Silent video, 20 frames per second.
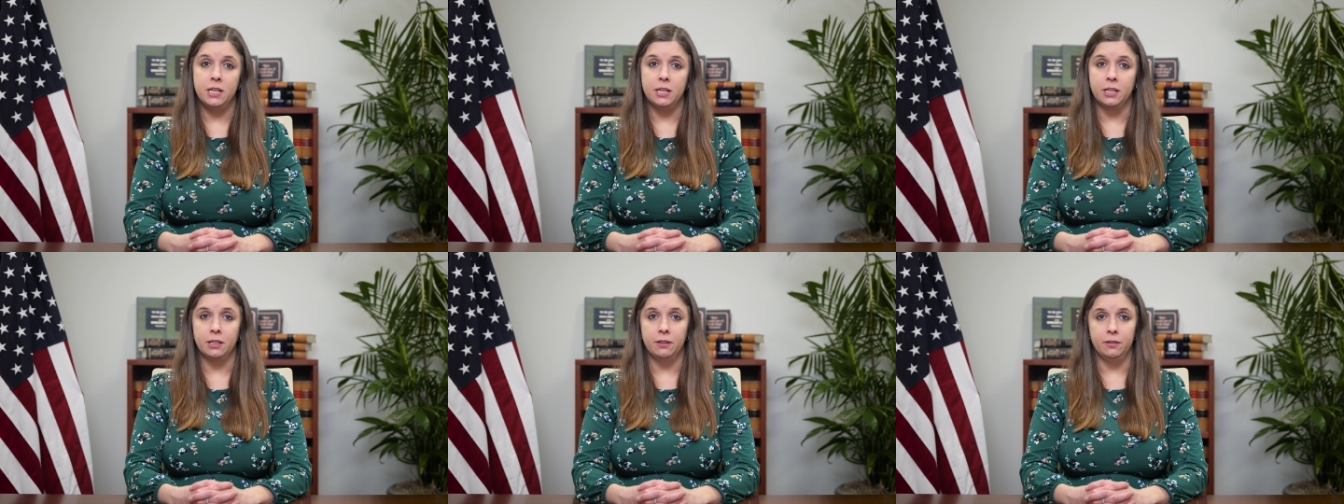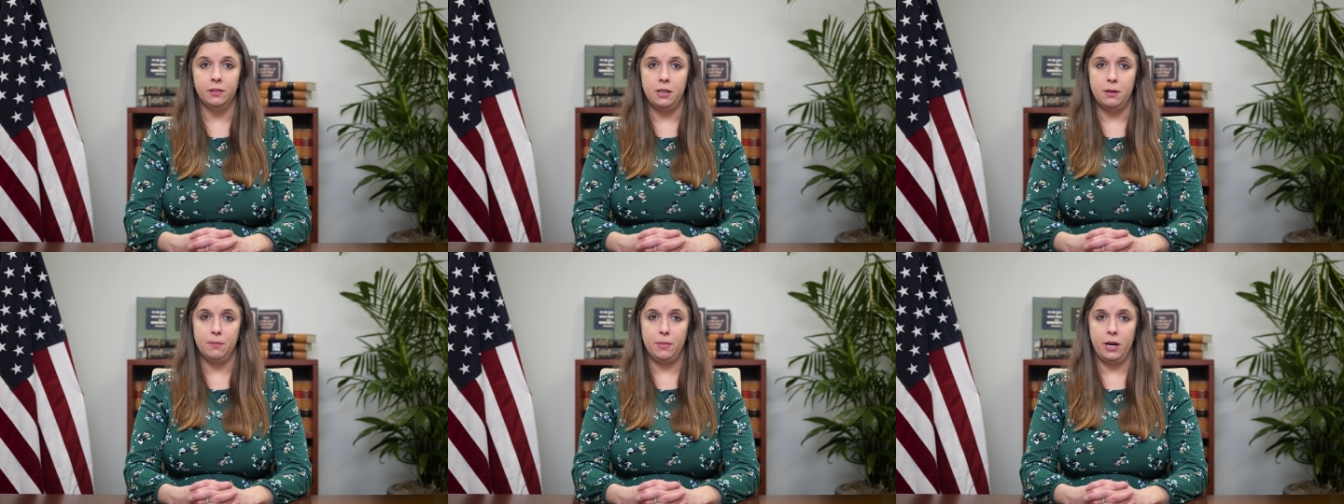
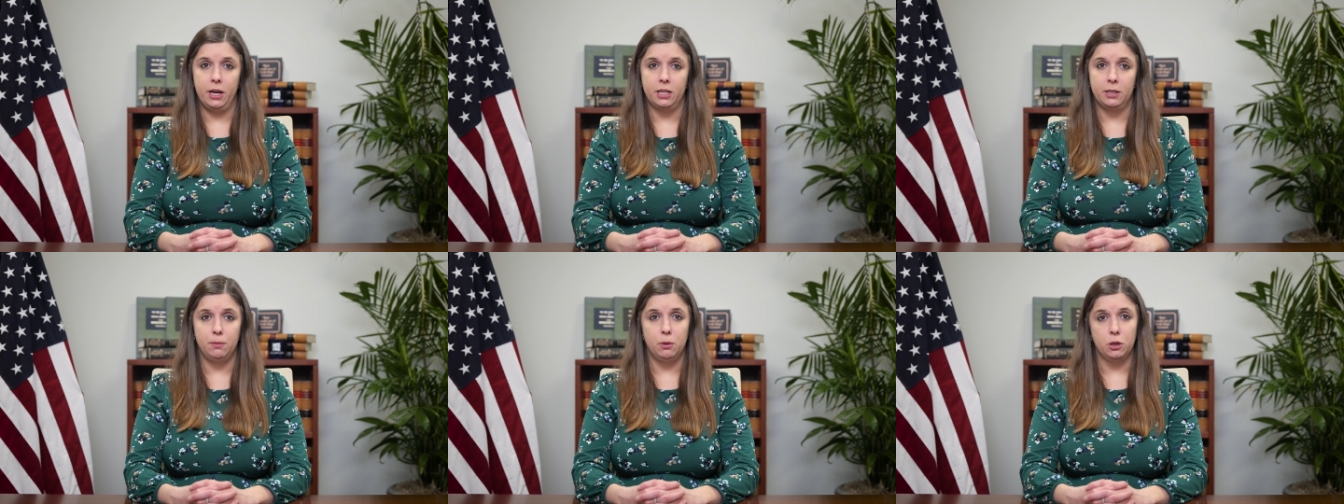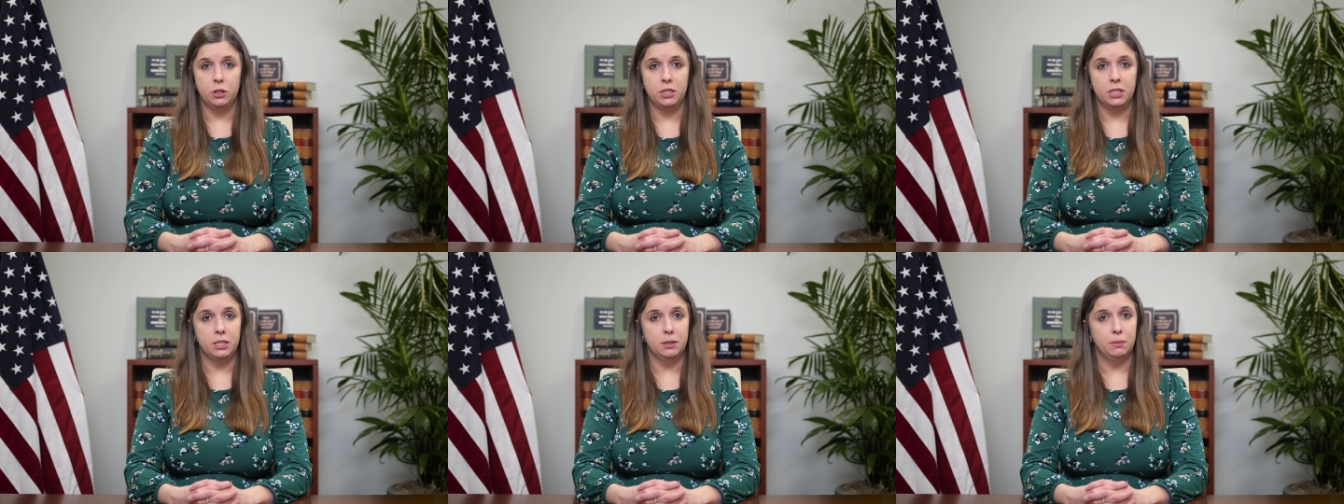negatively impact a
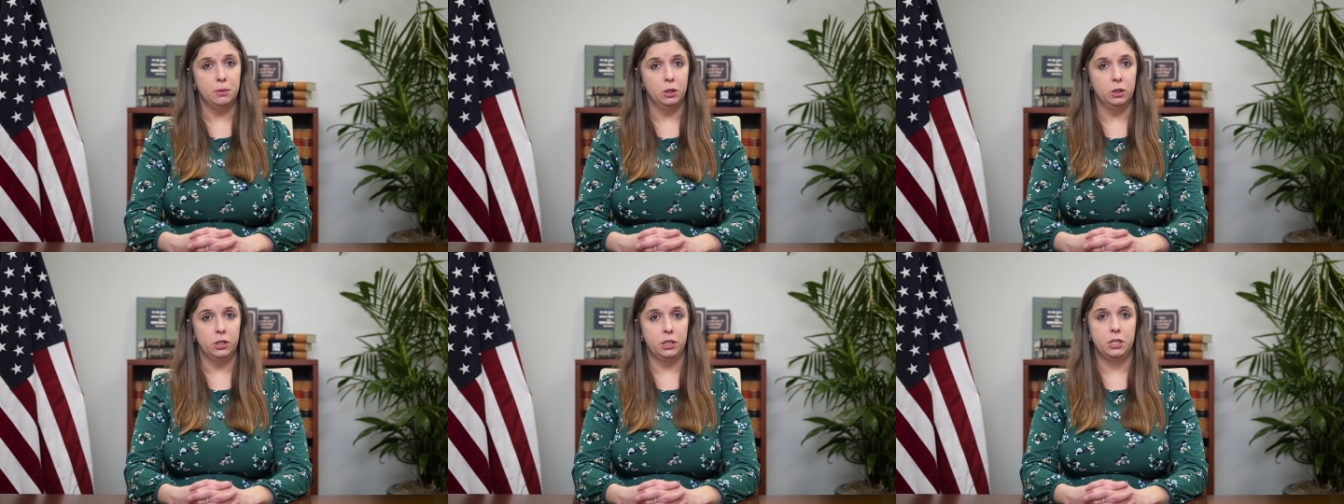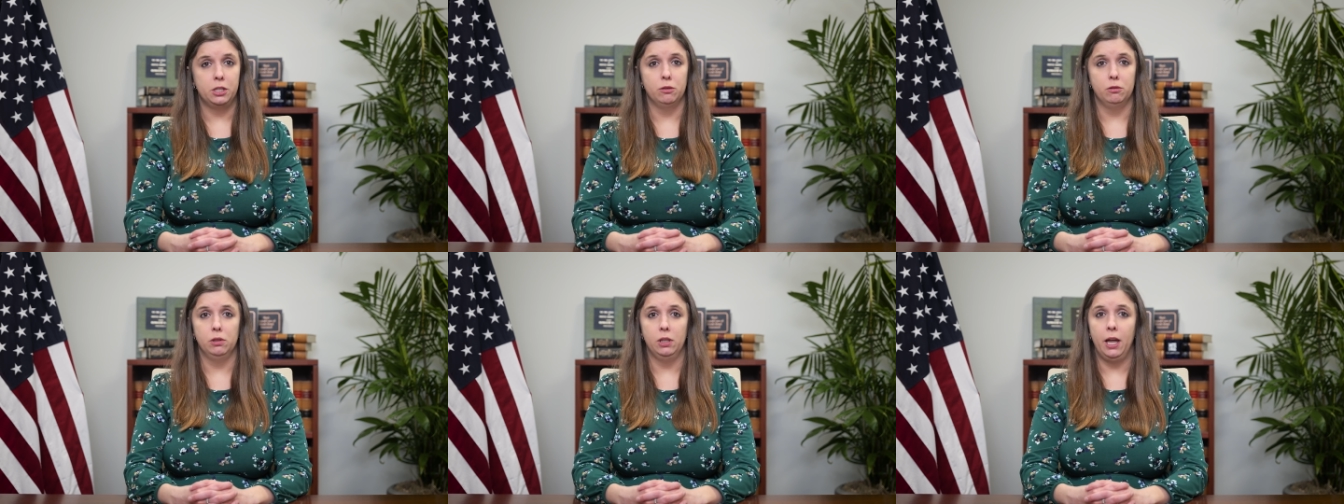person's
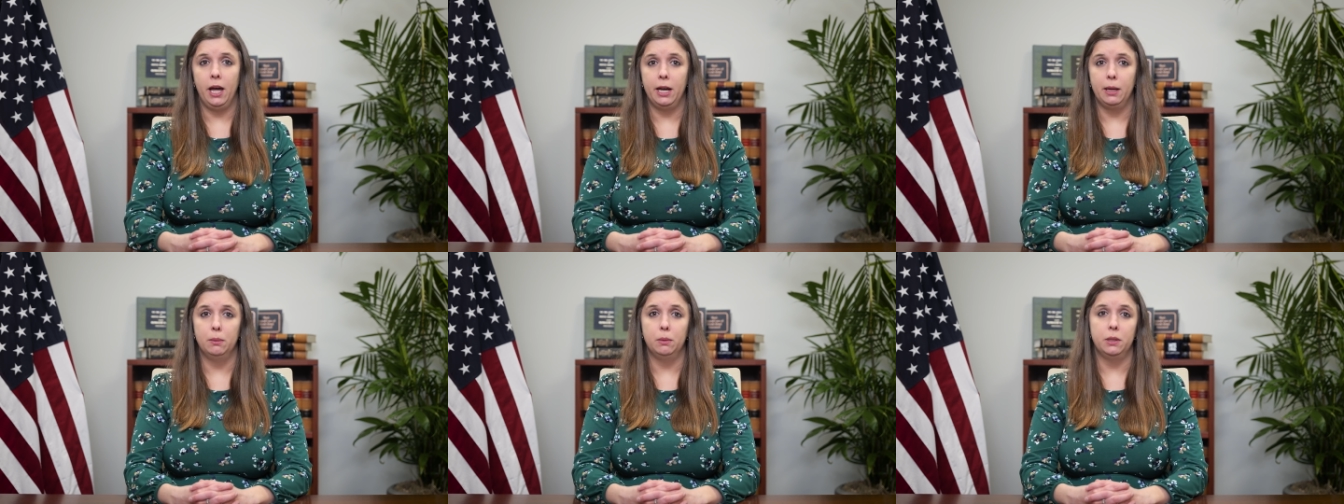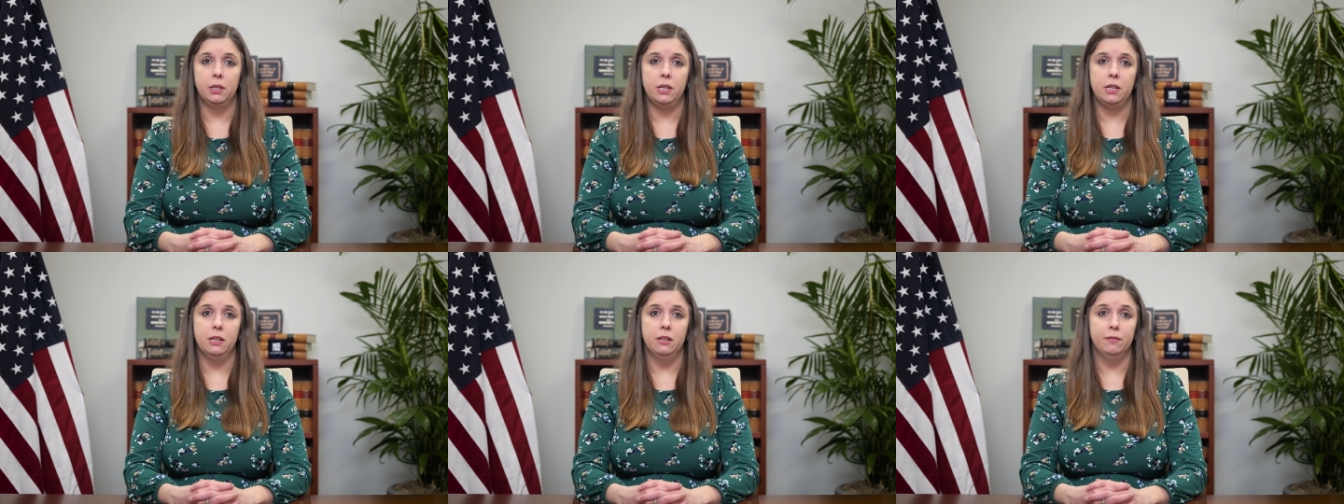ability to
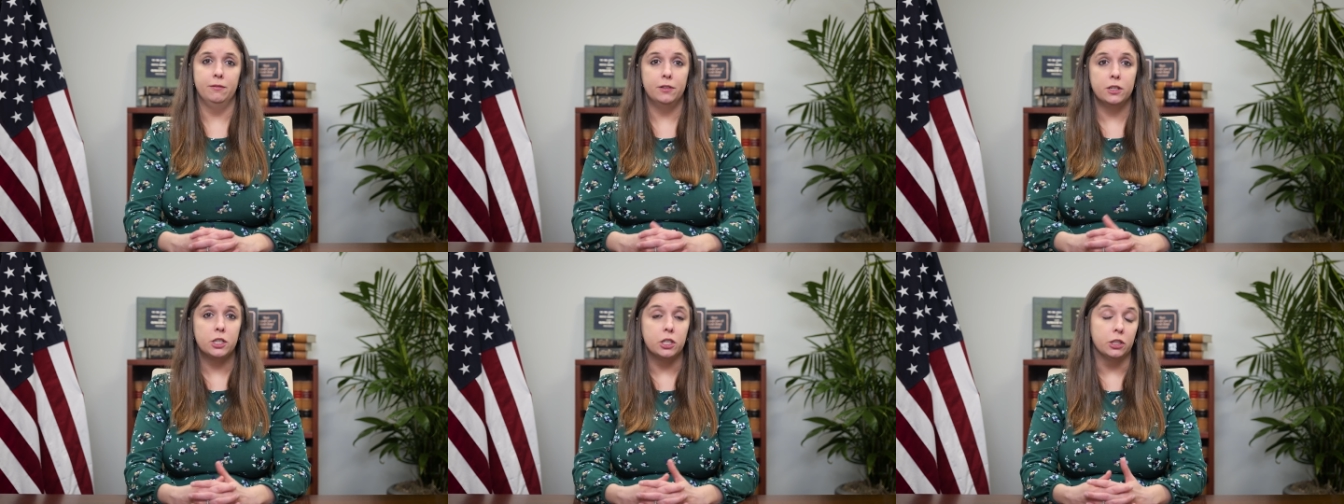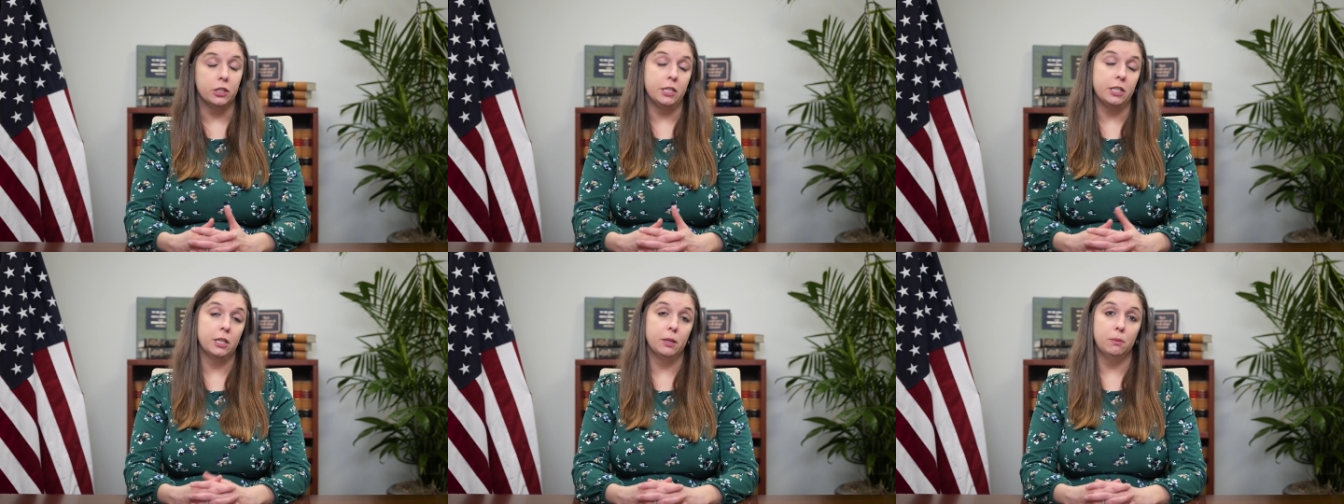reliably and
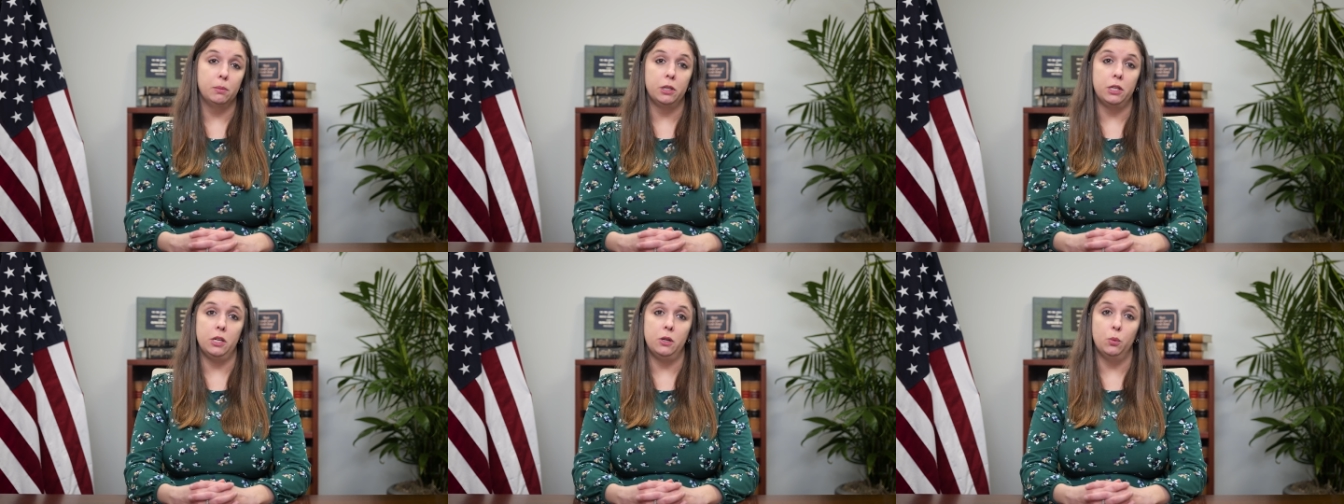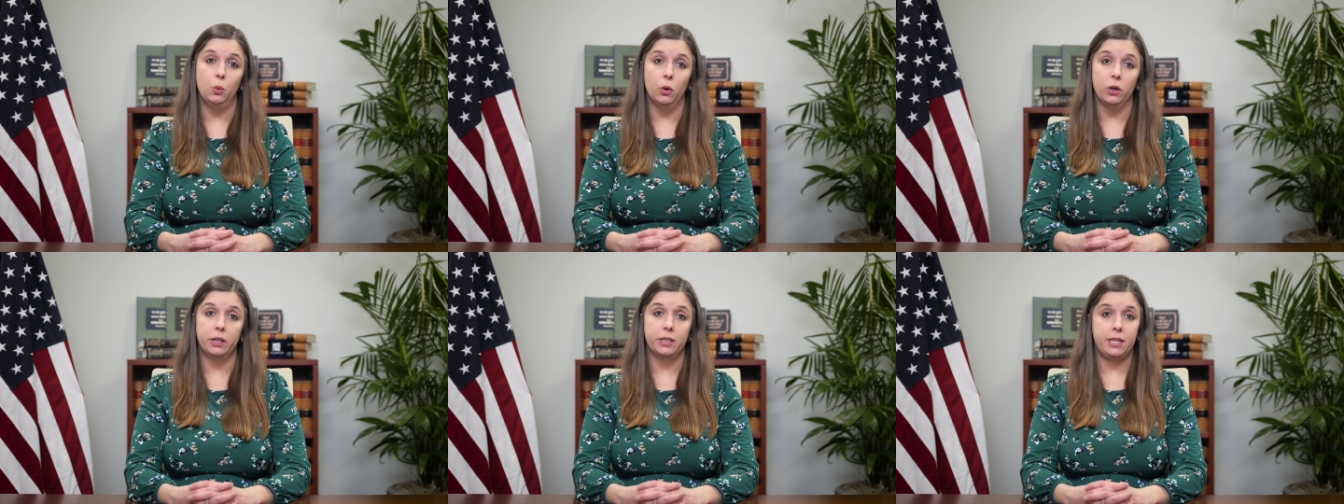efficiently
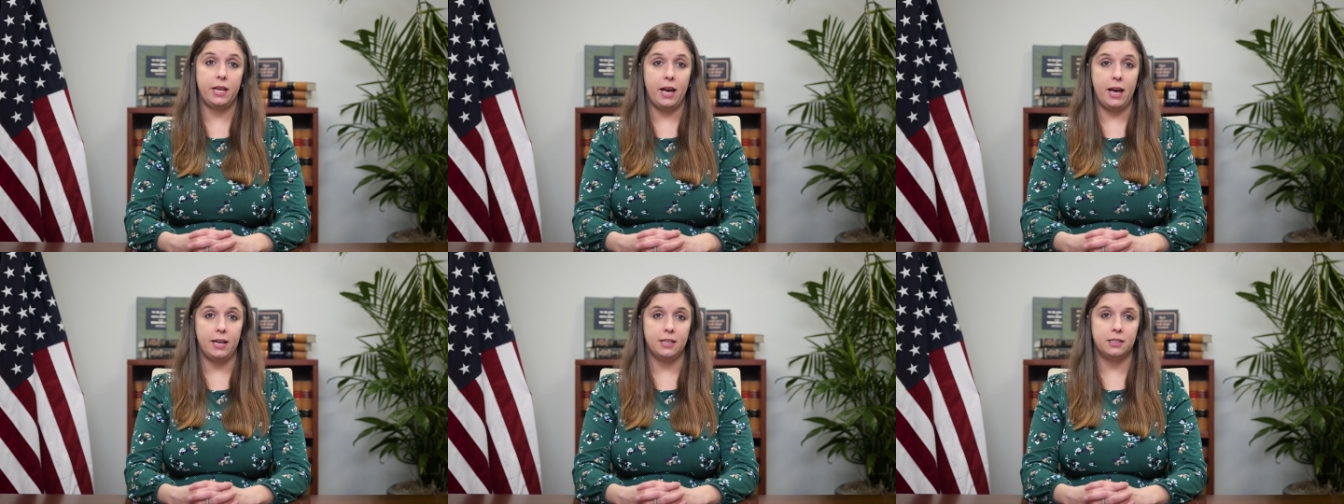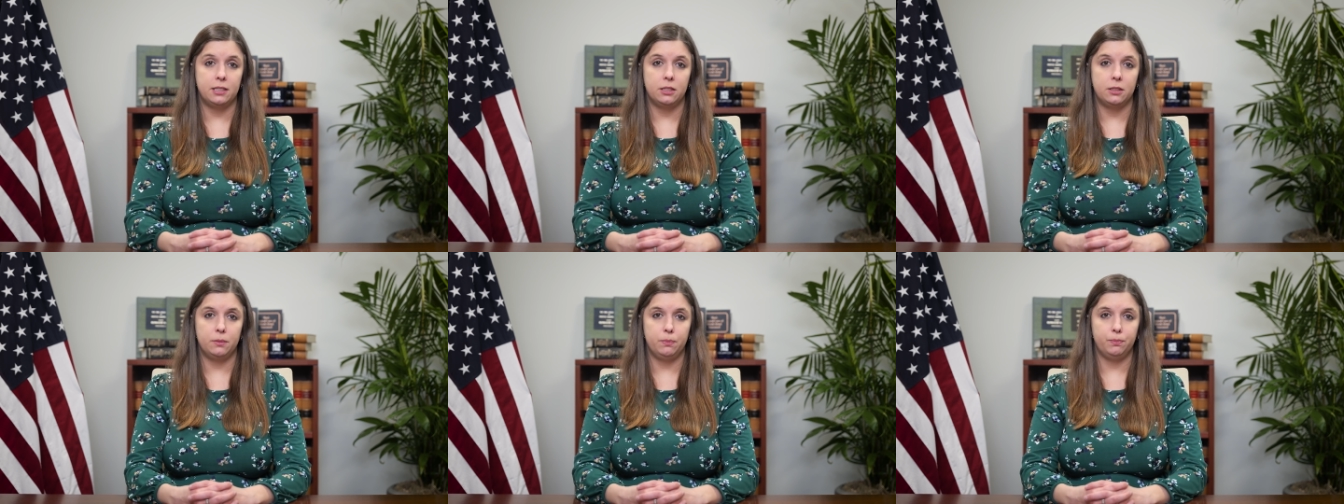complete work
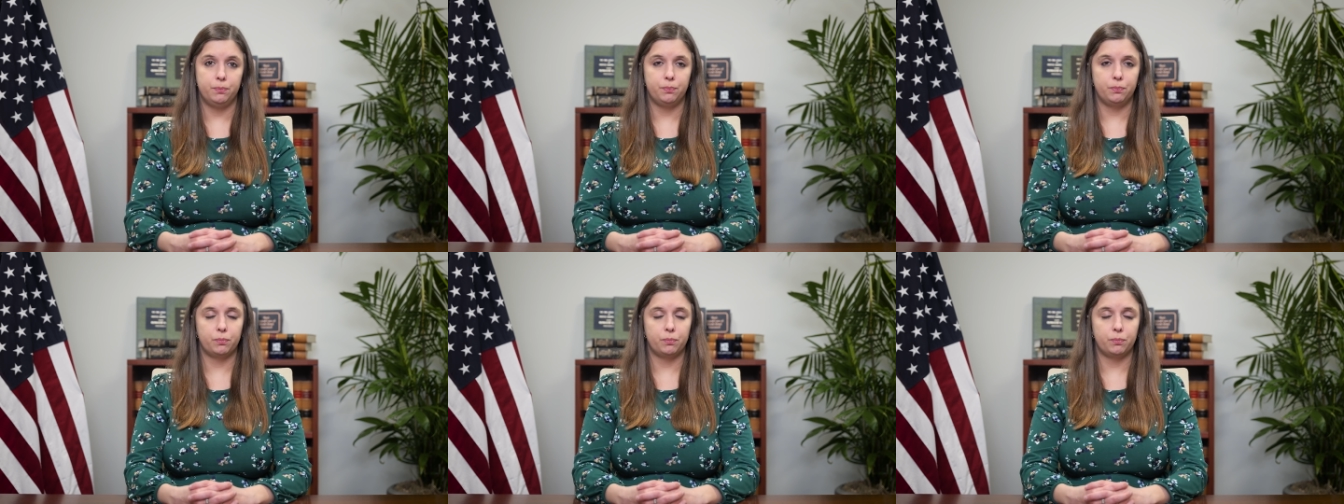tasks.